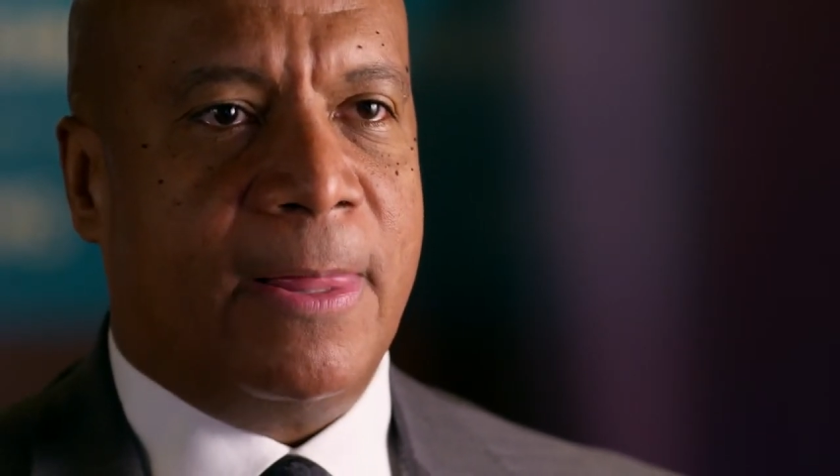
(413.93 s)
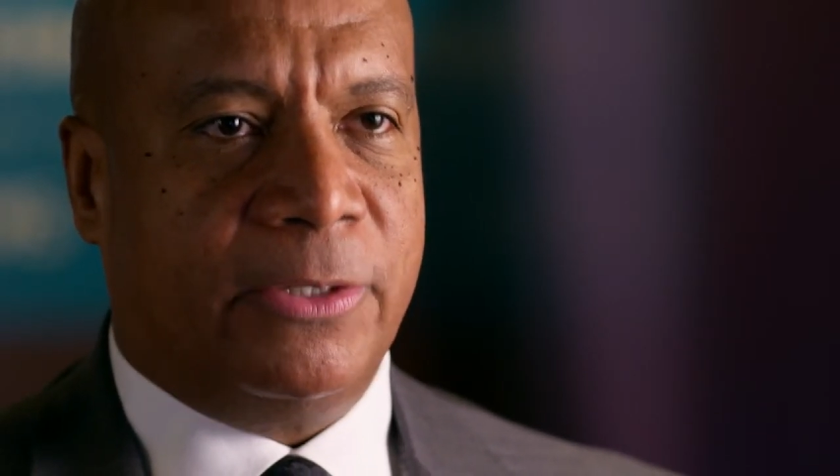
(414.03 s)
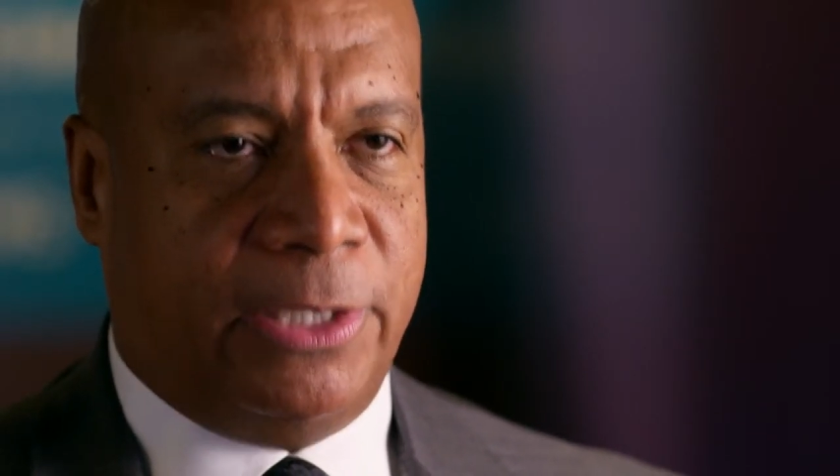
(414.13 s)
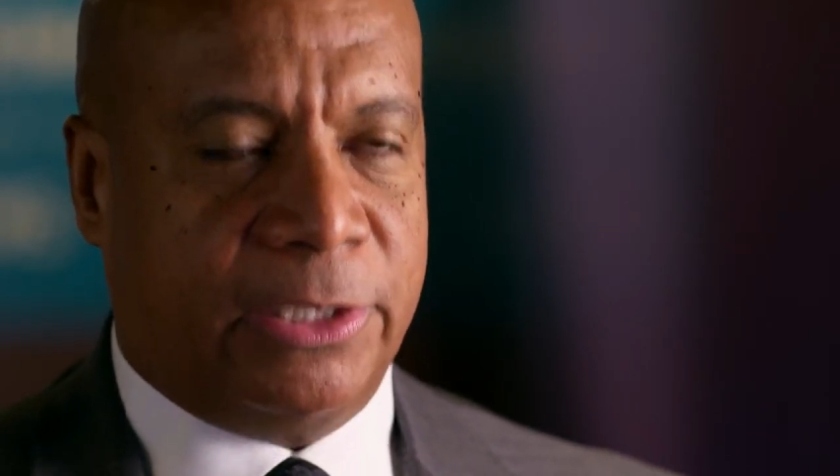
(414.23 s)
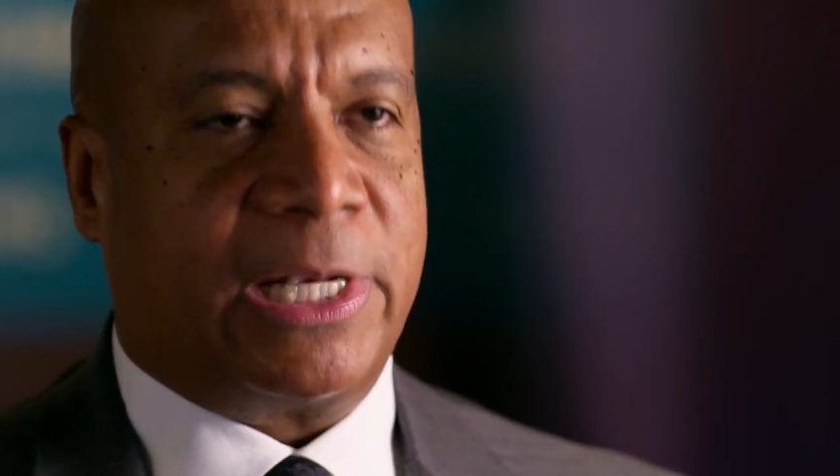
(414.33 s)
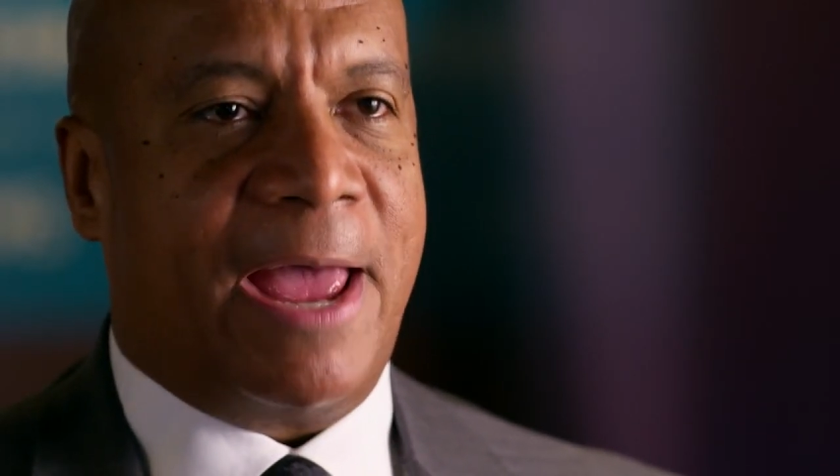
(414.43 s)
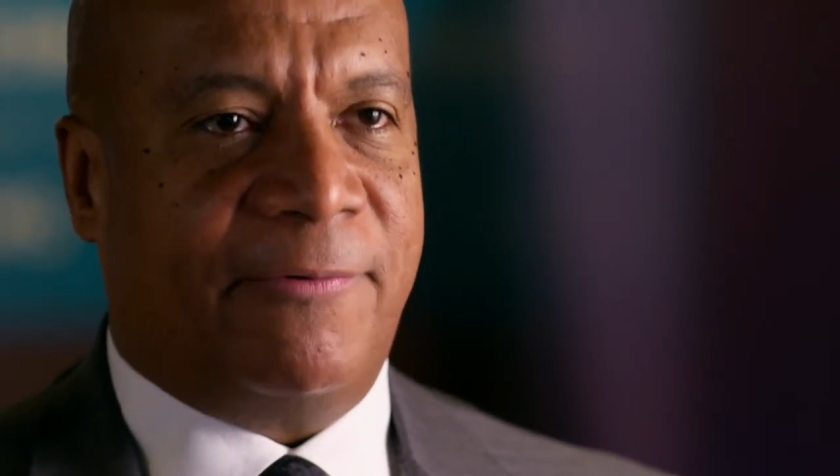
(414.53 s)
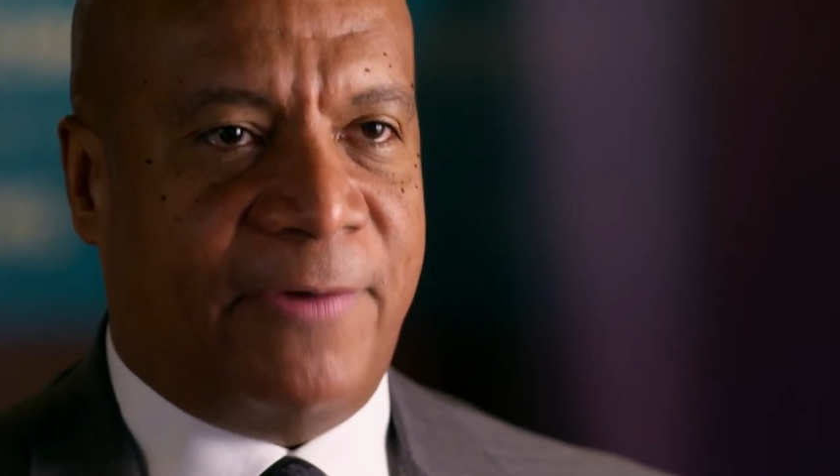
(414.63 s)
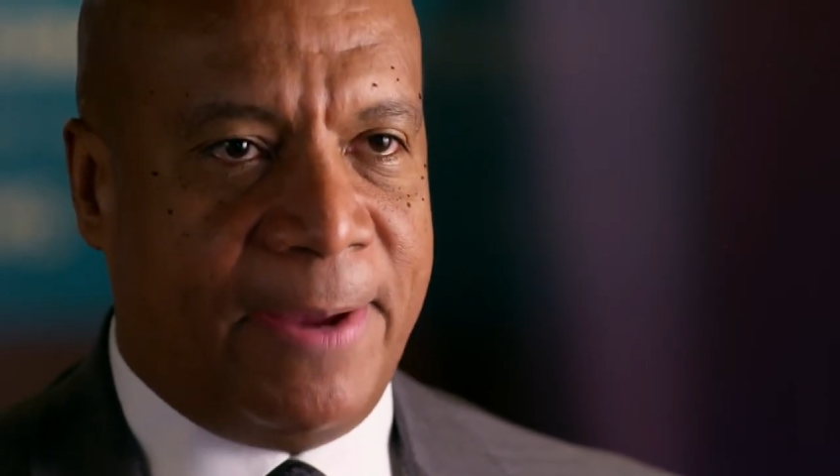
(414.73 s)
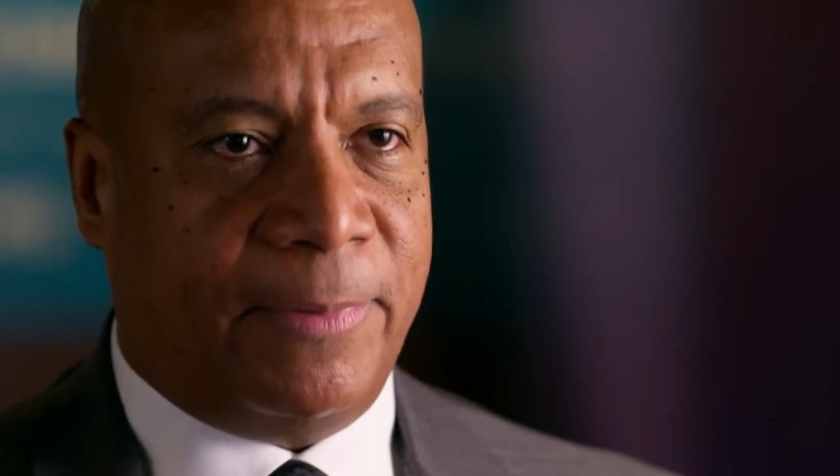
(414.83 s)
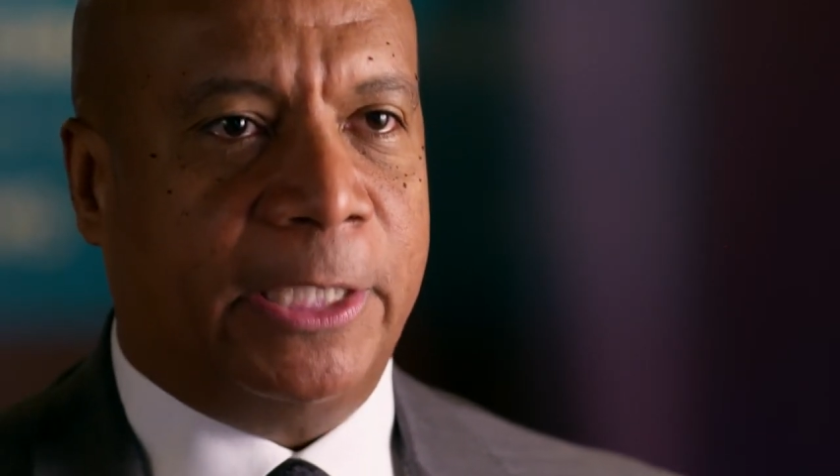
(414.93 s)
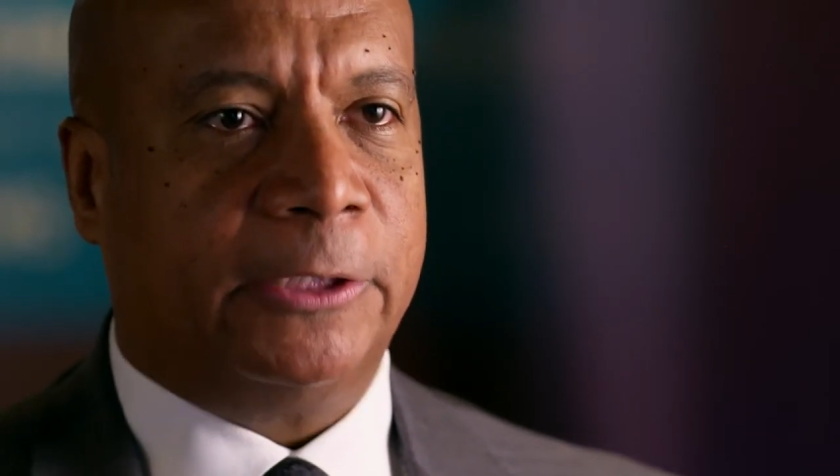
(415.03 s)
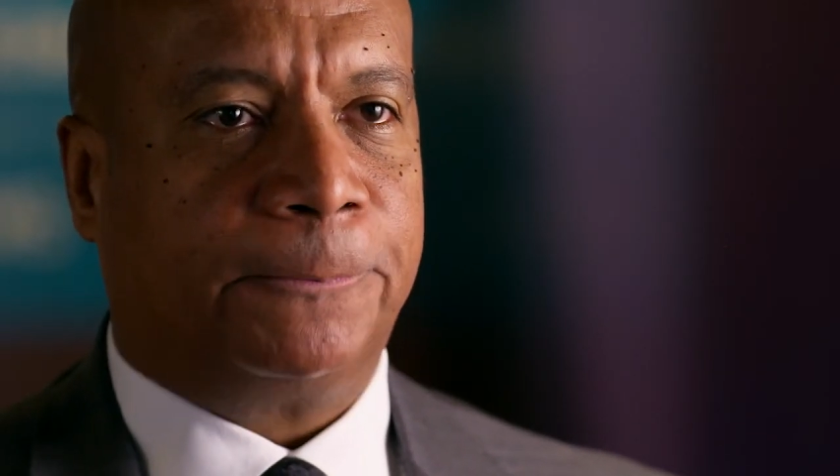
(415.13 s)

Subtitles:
to the Slive family.